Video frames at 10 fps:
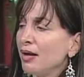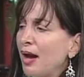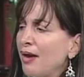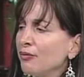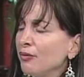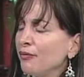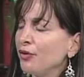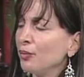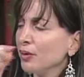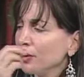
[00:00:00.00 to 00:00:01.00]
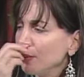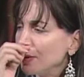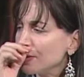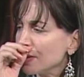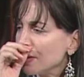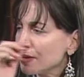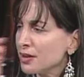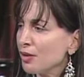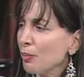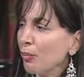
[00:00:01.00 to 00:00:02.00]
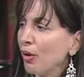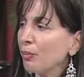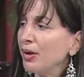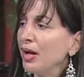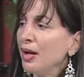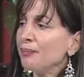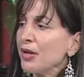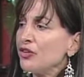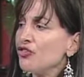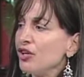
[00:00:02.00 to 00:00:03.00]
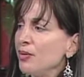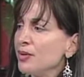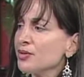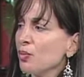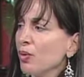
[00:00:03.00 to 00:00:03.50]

and I don't know if you alluded to this in the book, but she was